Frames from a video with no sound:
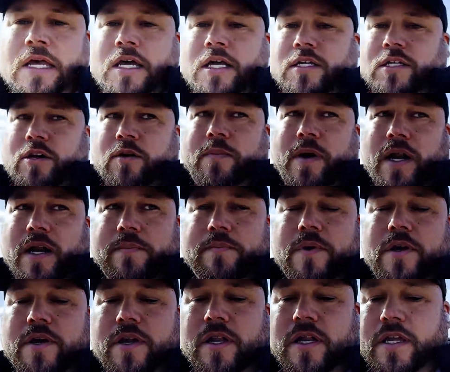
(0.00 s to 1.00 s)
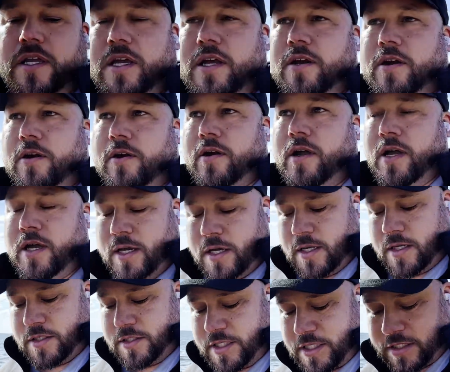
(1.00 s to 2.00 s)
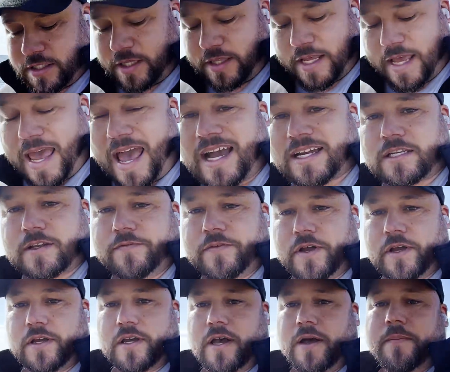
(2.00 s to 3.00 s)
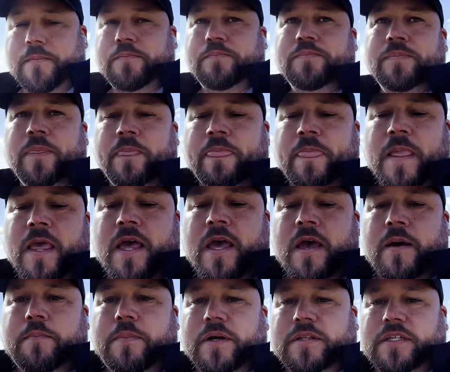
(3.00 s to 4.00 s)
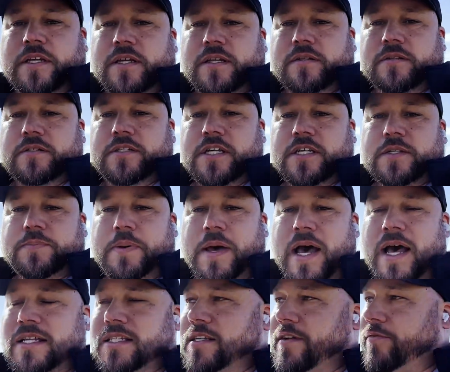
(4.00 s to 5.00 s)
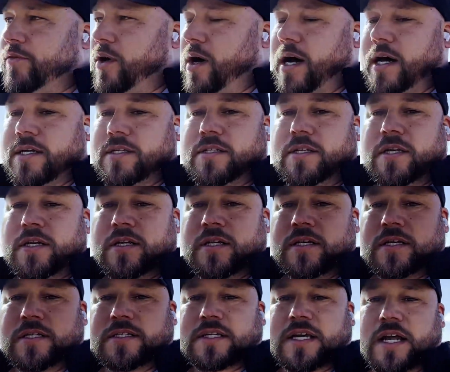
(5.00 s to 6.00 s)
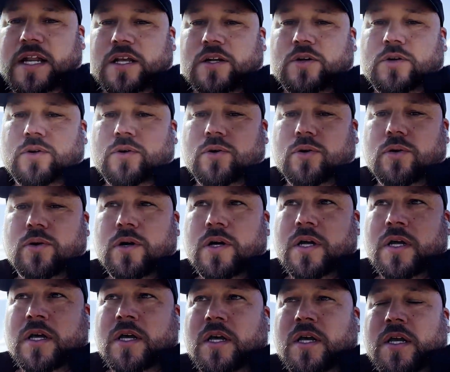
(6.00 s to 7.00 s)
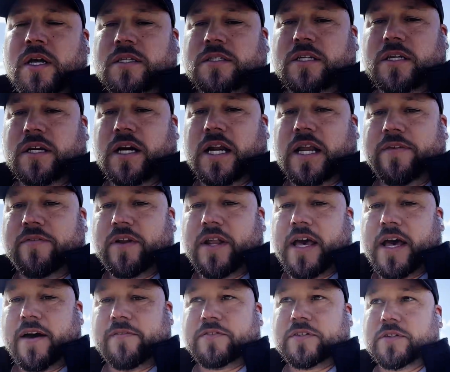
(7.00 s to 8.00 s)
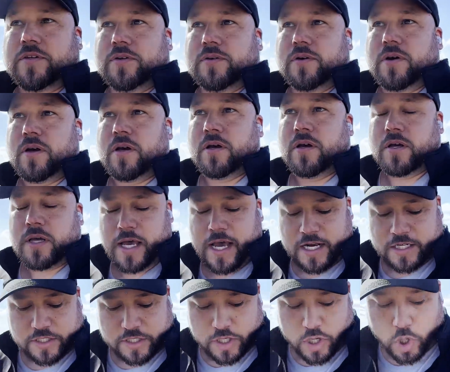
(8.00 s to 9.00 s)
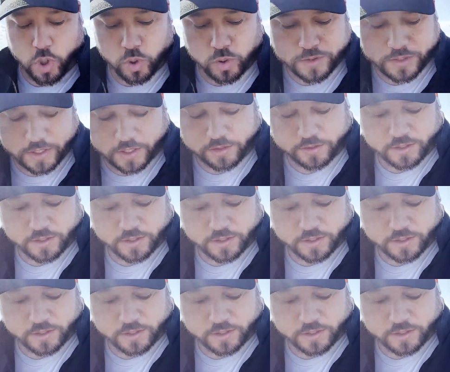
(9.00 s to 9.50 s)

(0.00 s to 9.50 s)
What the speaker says: do about $1 million a year just in the active income. But then just passive wise, it's kind of cool to not even have to actually wholesale